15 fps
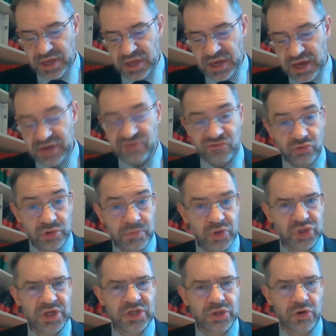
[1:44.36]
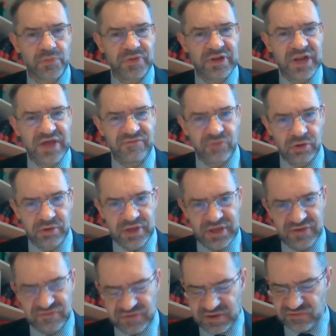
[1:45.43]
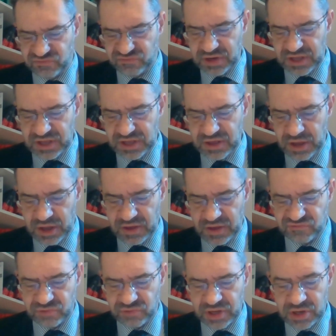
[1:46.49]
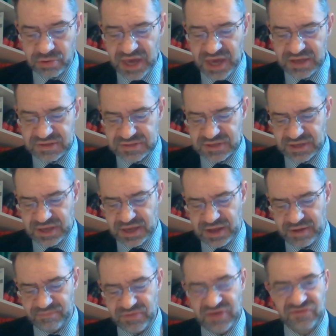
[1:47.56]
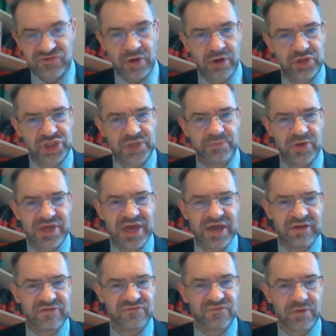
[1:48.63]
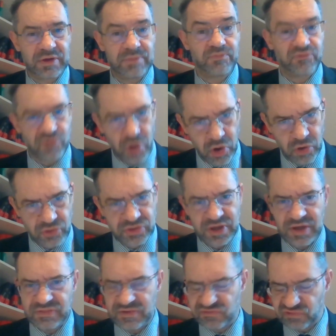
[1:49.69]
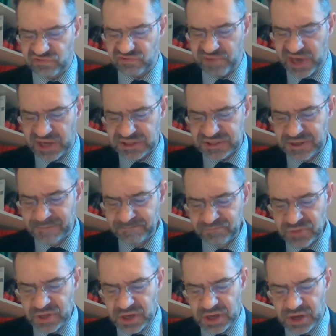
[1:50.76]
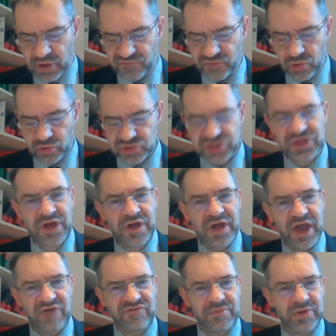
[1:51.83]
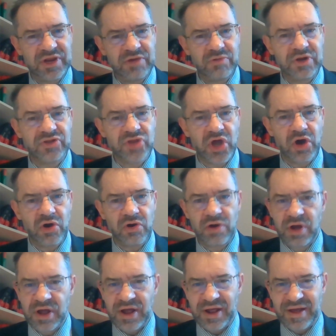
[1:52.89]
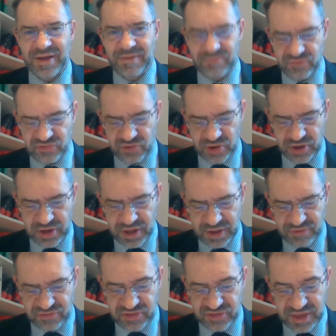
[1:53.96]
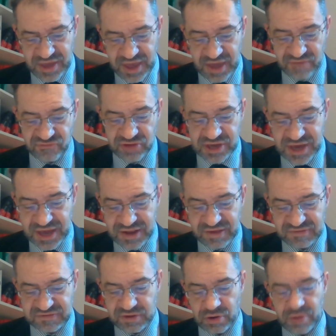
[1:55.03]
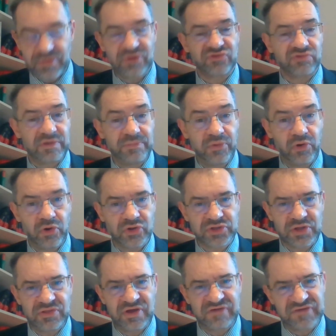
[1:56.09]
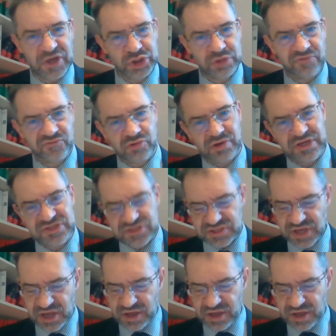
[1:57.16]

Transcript: And his contribution at European level is really great. His scholarship again is very broad in this respect. Of course, everybody will know the Evrygenis Keramios report on the accession of Greece